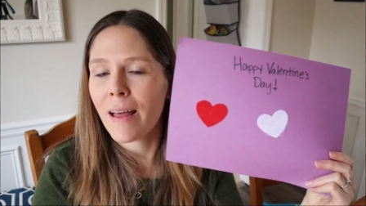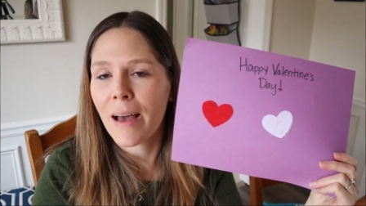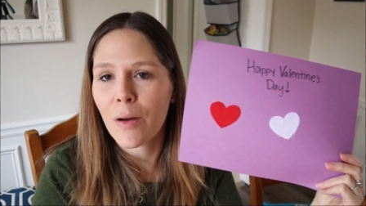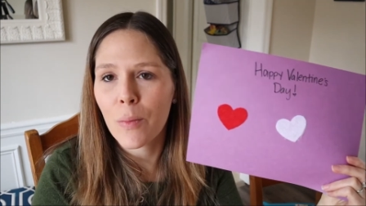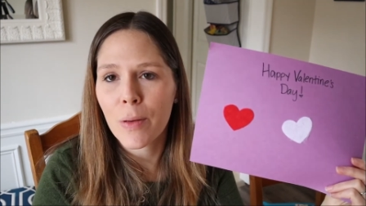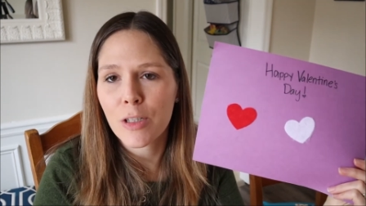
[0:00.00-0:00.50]

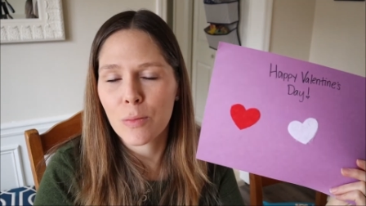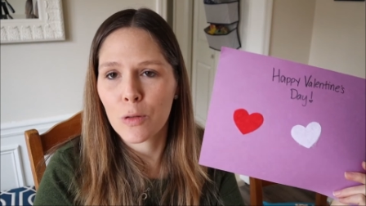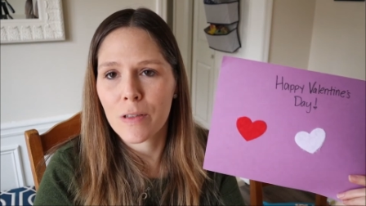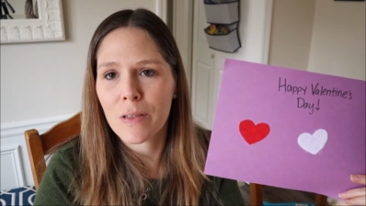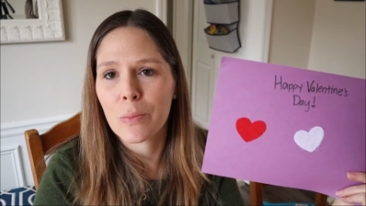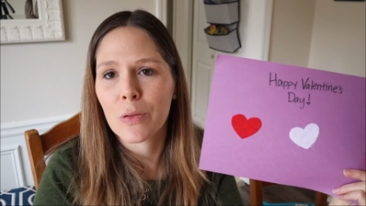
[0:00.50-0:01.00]
How much
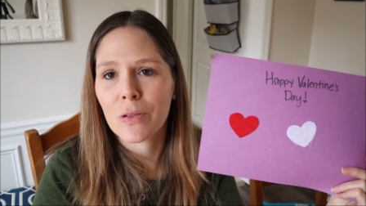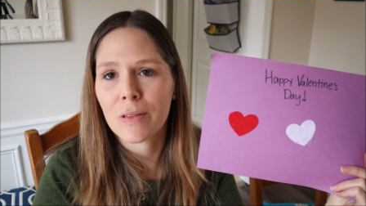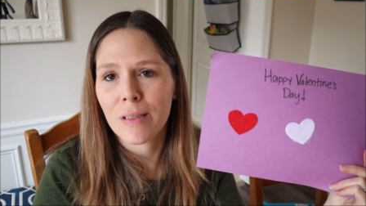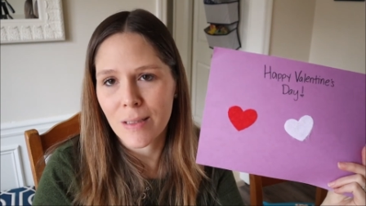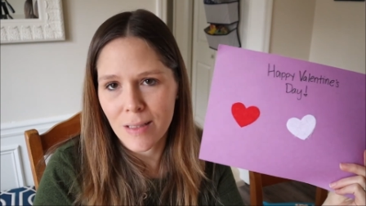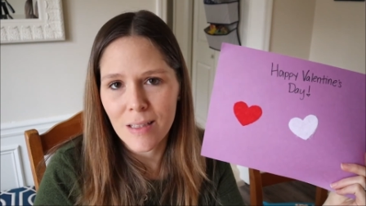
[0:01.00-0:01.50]
more simple
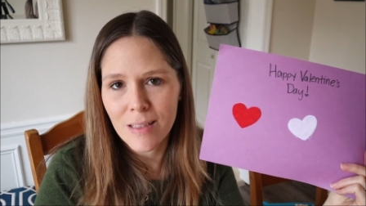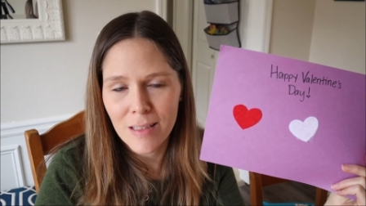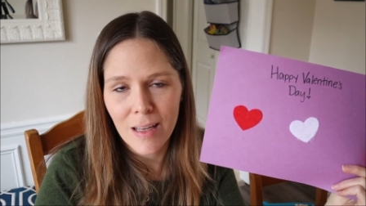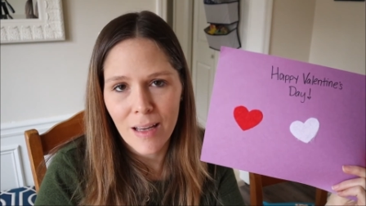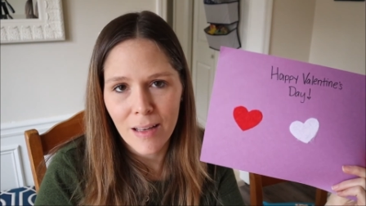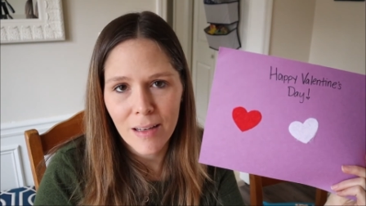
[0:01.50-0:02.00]
does this
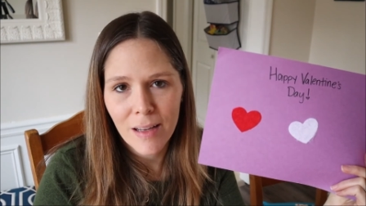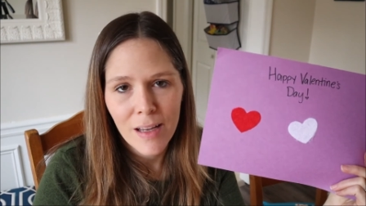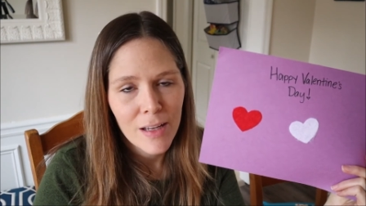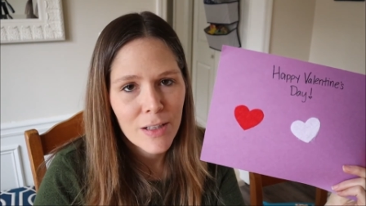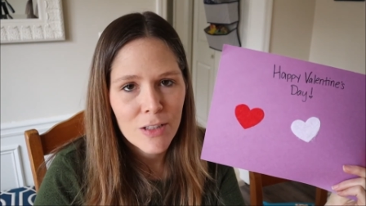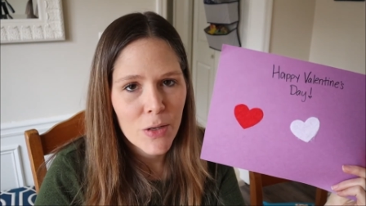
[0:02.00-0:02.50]
get?
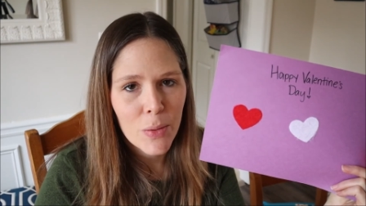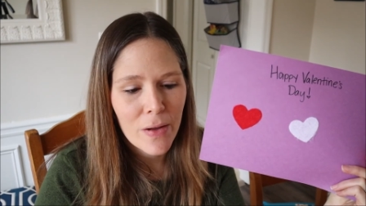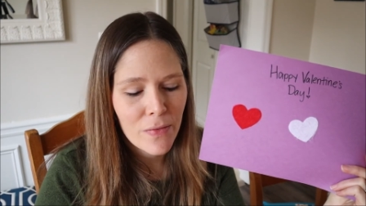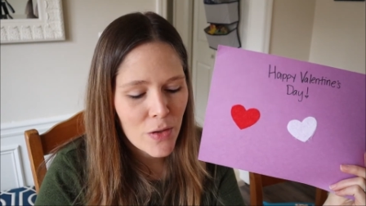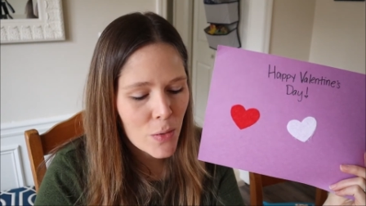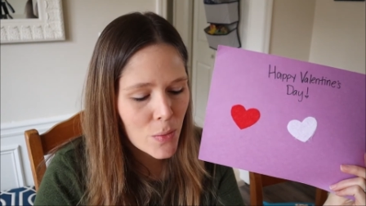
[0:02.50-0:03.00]
So
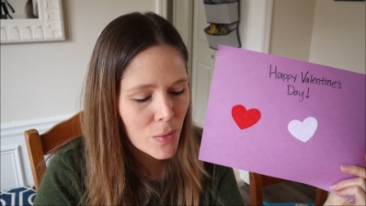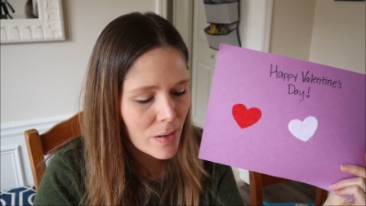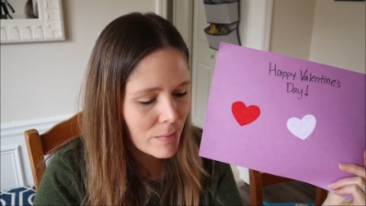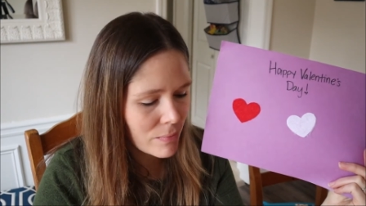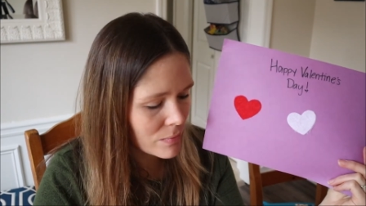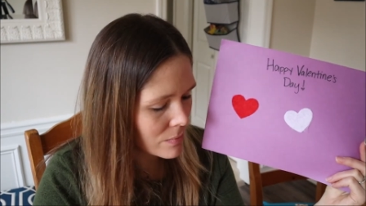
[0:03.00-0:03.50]
if you
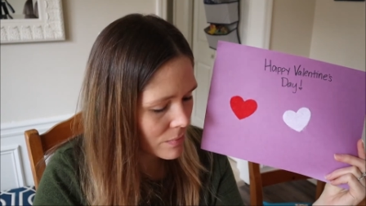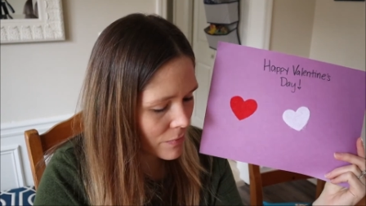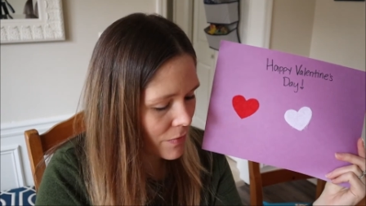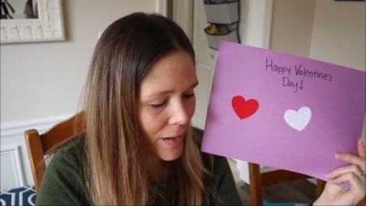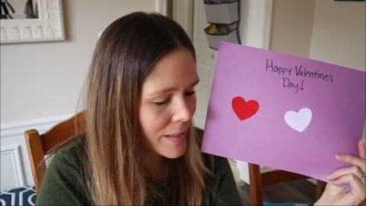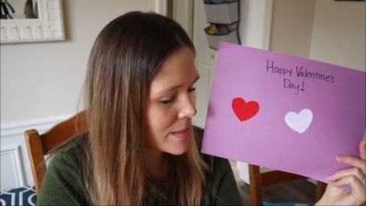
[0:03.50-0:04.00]

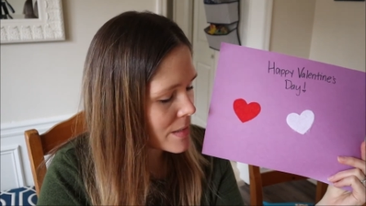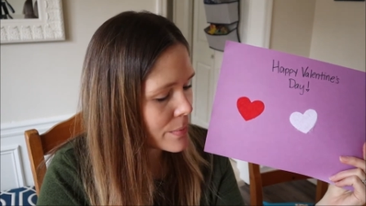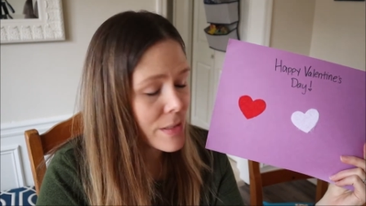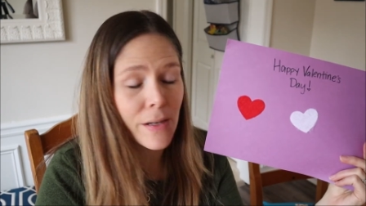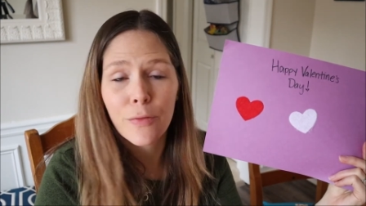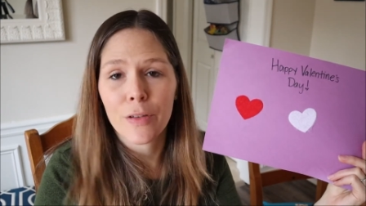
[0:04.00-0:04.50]
find
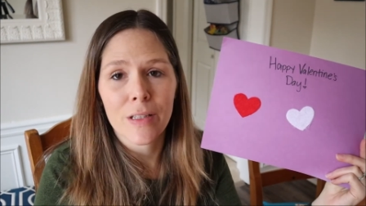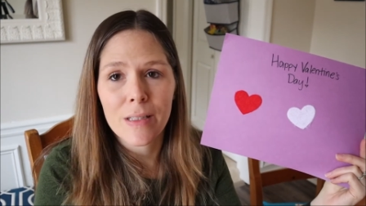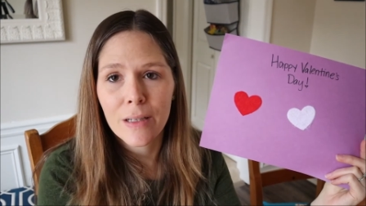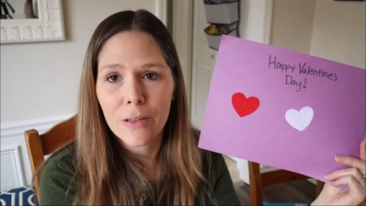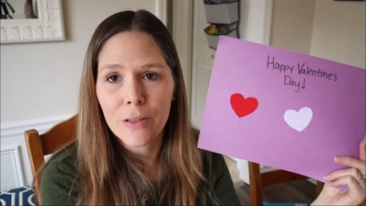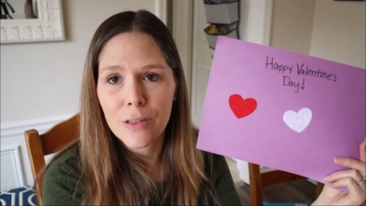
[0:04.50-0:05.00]
some different
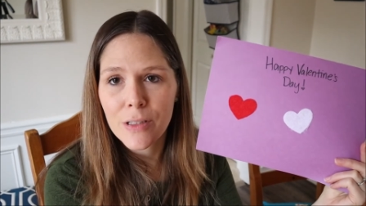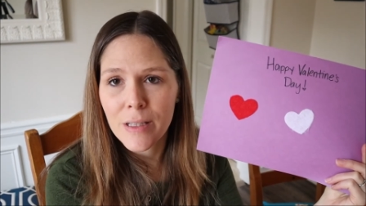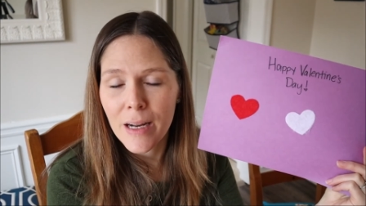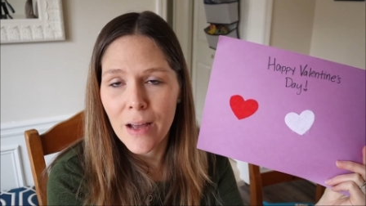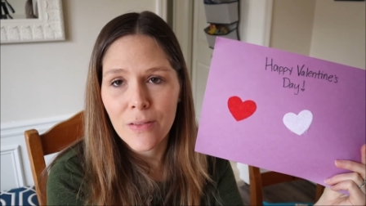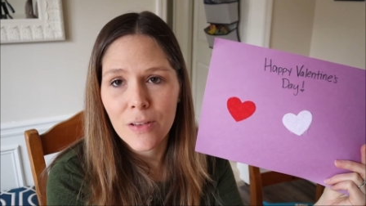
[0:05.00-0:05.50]
stickers
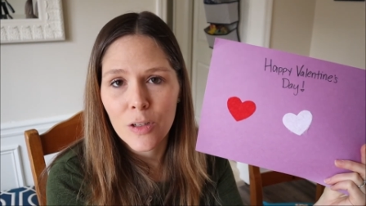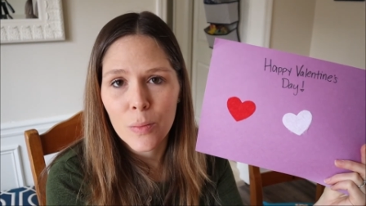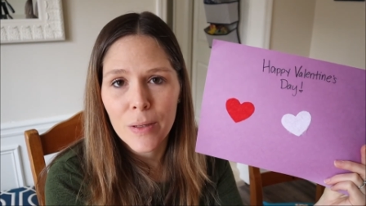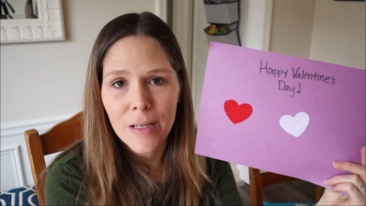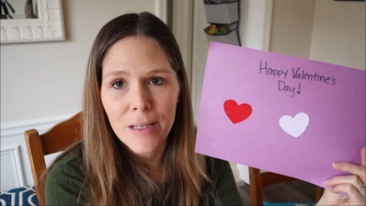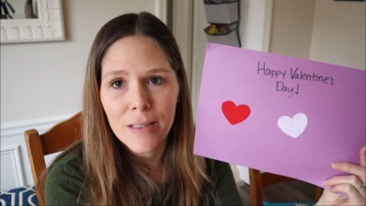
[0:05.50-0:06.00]
that have a little
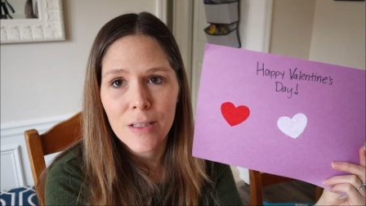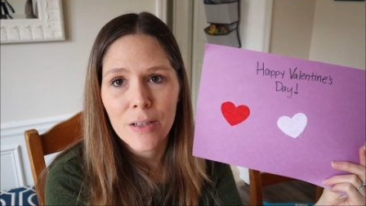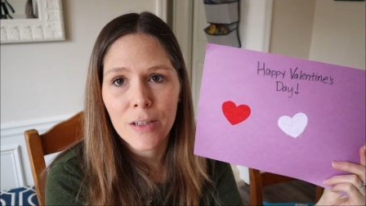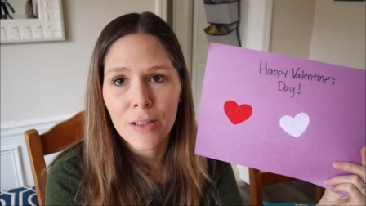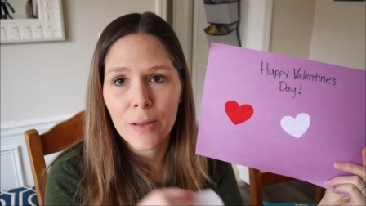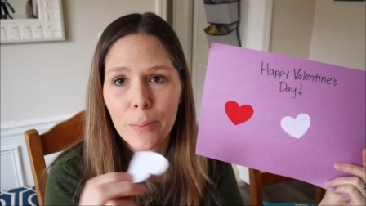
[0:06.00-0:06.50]
bit
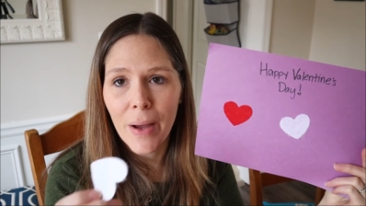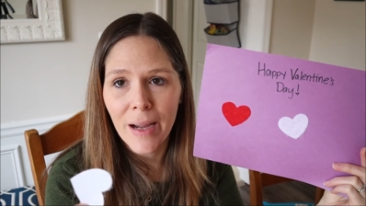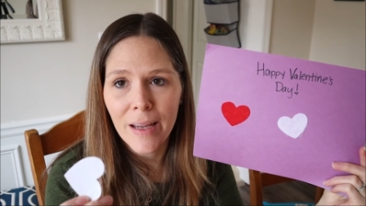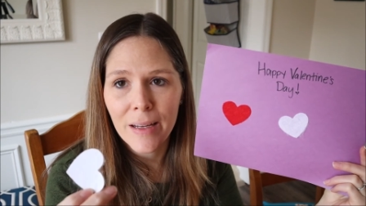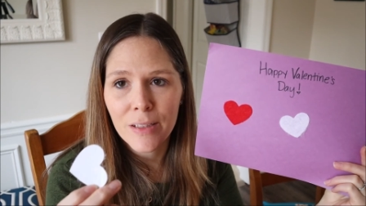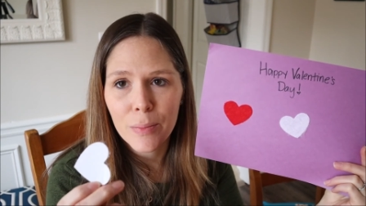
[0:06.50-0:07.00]
easier
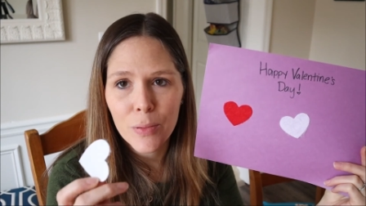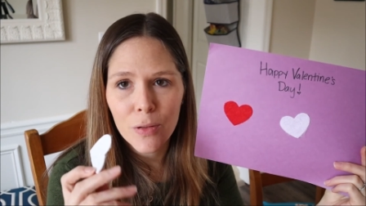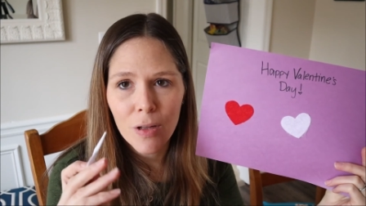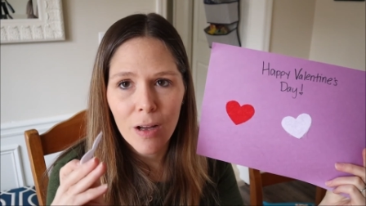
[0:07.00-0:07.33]
backing to pull